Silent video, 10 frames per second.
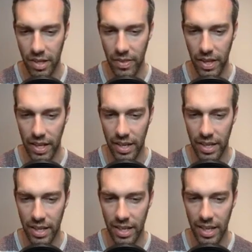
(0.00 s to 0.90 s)
and then
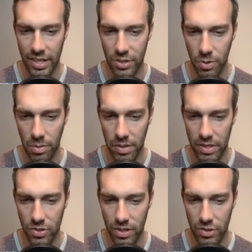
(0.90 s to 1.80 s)
I just would have been
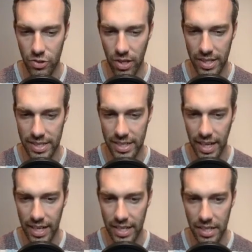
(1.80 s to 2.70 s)
sort of drawing
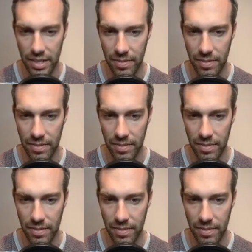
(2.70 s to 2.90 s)
dead here.